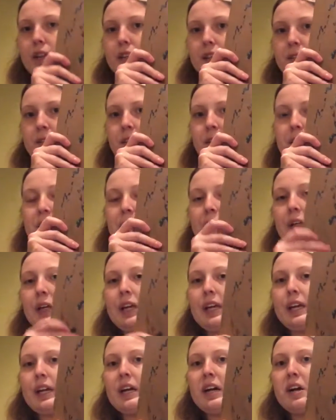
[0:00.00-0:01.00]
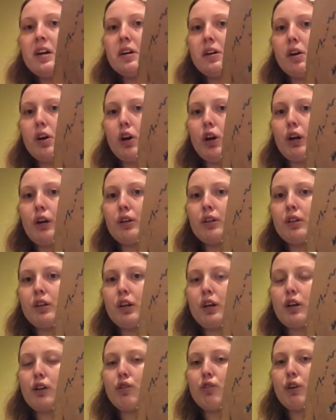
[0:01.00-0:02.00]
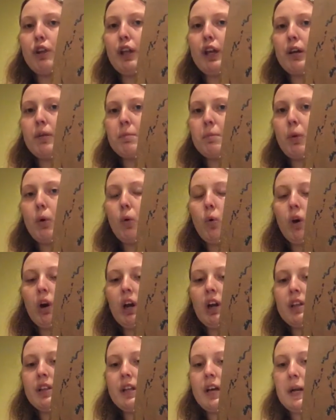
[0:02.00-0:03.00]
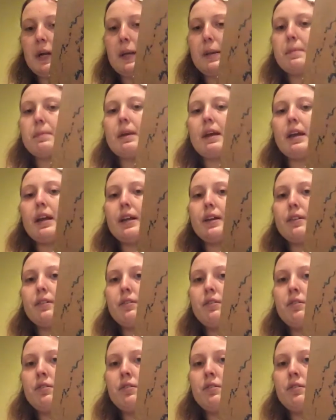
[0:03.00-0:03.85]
This is the Earth acrylic pour that I made.